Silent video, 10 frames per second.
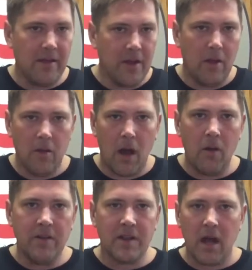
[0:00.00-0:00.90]
you know,
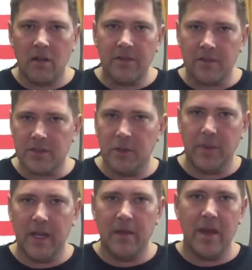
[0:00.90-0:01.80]
always call us or
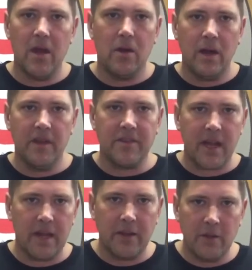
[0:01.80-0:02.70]
shoot me an email at
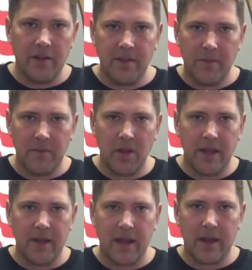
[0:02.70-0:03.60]

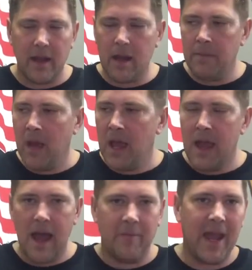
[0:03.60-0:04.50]
scott@usamadeblade.com.
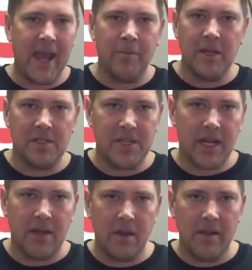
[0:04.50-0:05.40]
I'm happy to
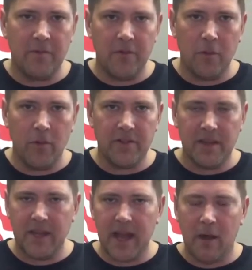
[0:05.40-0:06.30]
check a knife before we
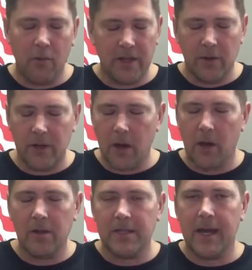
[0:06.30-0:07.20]
send it out. We do it
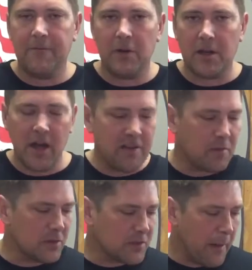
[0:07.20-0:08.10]
all the time for our
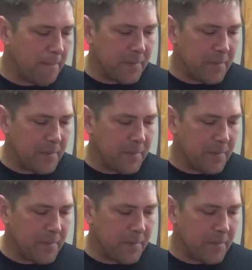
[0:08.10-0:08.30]
customers.